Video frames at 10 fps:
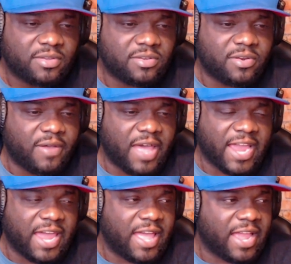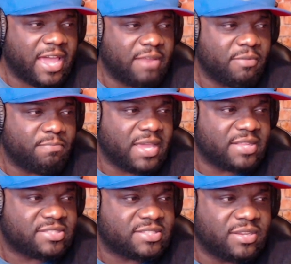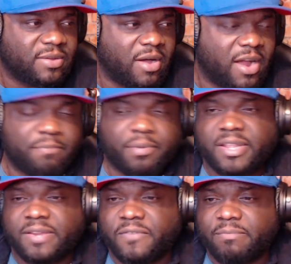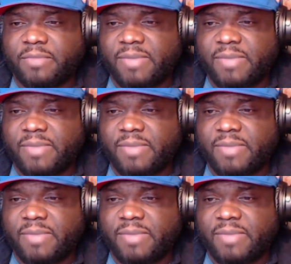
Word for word: you know, I got to admit, it's a little heartbreaking for me,